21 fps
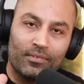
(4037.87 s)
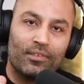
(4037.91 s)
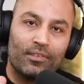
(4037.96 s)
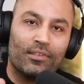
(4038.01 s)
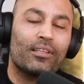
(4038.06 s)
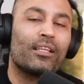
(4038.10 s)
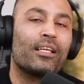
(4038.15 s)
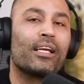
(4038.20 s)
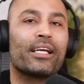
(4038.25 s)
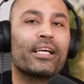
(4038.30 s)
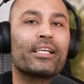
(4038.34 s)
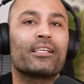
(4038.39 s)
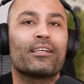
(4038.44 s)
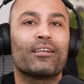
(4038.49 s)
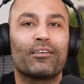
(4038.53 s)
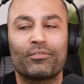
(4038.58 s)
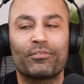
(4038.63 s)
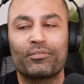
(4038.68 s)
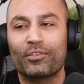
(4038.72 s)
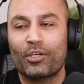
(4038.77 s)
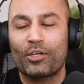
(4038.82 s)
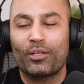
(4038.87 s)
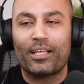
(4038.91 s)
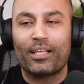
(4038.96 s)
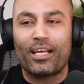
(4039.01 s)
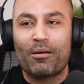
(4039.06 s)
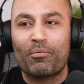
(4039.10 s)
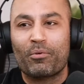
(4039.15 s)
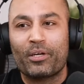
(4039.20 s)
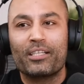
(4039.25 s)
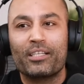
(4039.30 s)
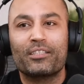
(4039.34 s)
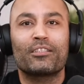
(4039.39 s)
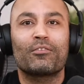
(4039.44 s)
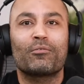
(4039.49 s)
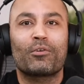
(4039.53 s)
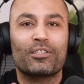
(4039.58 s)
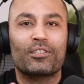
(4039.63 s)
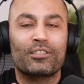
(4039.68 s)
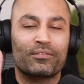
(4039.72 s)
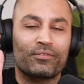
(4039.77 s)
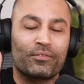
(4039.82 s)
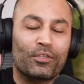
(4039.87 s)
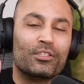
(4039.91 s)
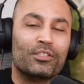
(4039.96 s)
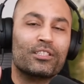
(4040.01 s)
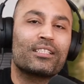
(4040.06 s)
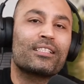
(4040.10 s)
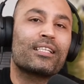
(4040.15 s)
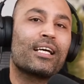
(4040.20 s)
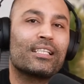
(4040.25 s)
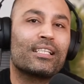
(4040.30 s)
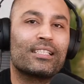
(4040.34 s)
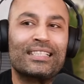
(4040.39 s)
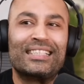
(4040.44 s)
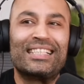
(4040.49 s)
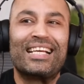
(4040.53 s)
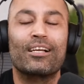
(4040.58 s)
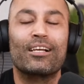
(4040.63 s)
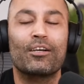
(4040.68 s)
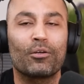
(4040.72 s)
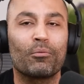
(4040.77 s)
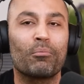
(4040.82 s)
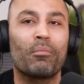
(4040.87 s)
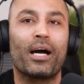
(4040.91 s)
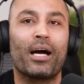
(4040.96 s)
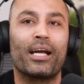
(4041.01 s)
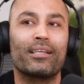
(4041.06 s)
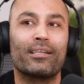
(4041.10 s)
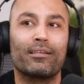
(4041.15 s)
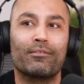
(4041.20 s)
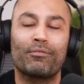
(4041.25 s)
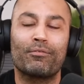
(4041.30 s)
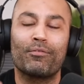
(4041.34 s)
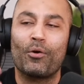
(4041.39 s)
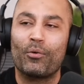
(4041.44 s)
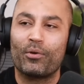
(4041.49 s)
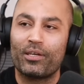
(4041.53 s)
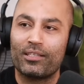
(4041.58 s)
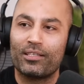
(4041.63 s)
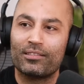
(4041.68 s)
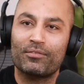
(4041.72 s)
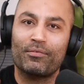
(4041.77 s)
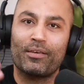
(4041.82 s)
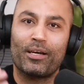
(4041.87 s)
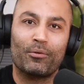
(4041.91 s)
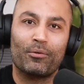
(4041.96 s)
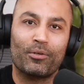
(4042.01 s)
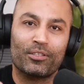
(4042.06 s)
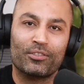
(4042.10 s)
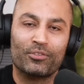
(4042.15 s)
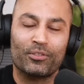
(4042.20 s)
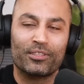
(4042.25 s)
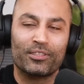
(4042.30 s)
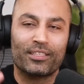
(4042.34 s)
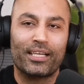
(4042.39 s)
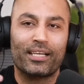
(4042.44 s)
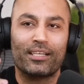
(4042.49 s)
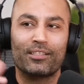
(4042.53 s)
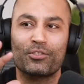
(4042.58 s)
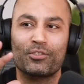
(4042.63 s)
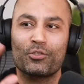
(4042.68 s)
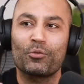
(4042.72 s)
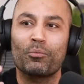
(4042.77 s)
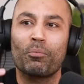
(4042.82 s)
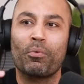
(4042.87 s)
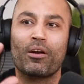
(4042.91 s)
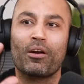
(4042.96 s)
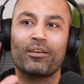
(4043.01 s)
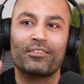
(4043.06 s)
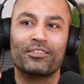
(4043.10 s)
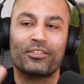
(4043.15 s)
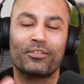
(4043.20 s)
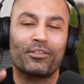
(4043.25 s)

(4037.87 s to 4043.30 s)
the idea of collaboration versus that single-minded focus founder. So it's like a 2-part sort